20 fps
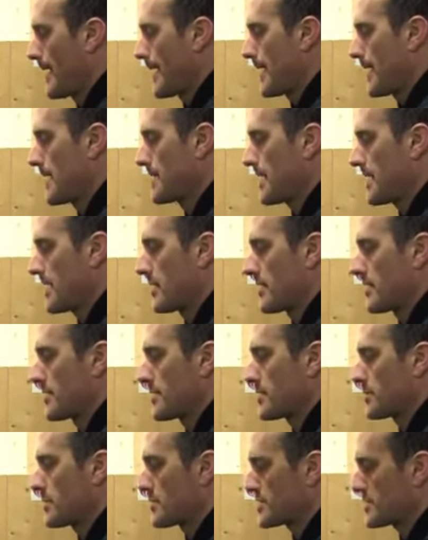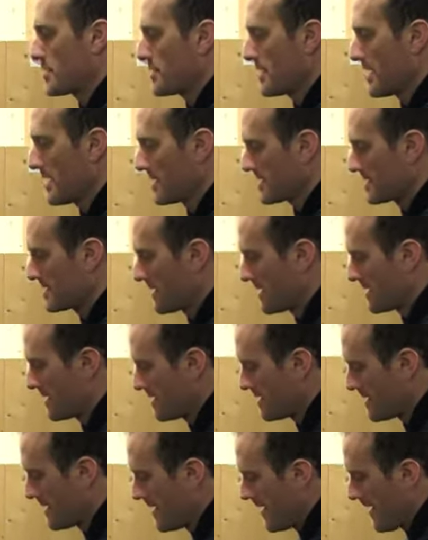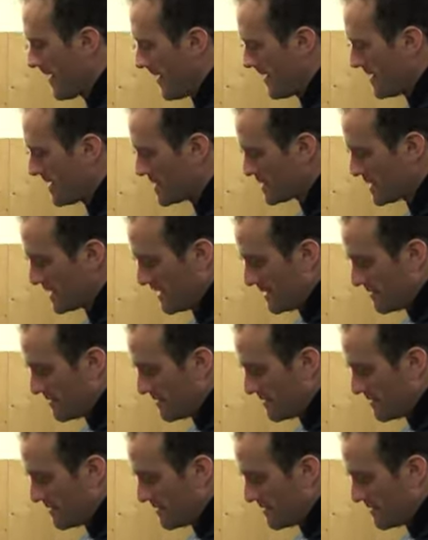and that kind of thing. But I'll show you that in a second. Initially,